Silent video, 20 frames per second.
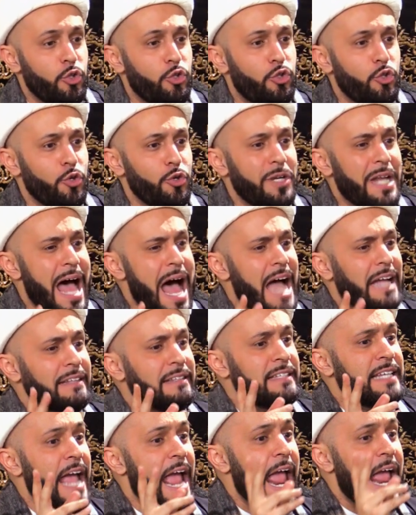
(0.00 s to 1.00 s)
do
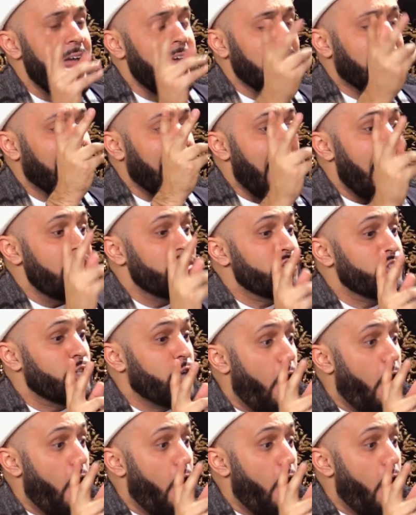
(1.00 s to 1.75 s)
not take as